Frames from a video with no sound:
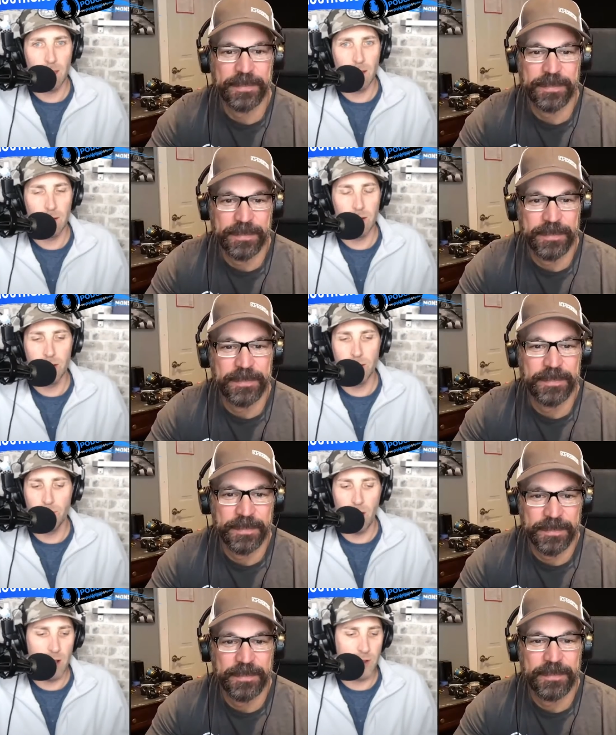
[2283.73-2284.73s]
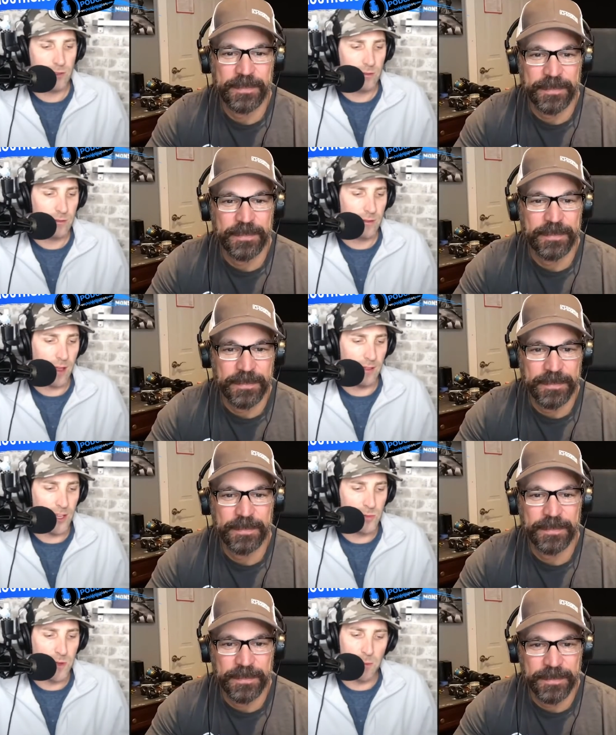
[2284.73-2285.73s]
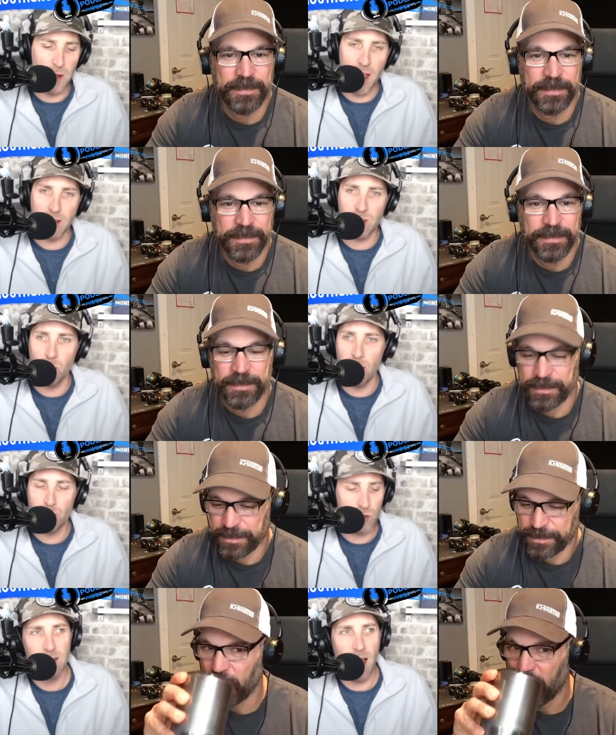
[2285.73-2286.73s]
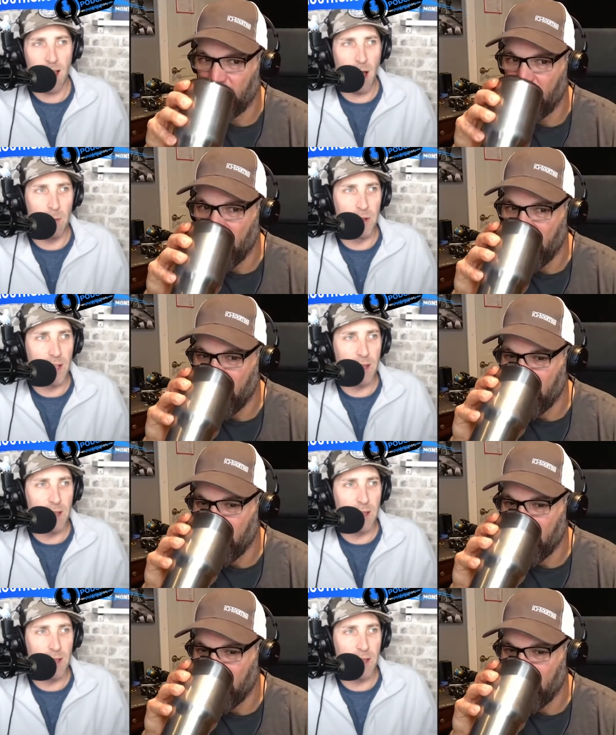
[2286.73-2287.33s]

Speaker 1: Good advice. That leads me to my next question. I, I'm going to give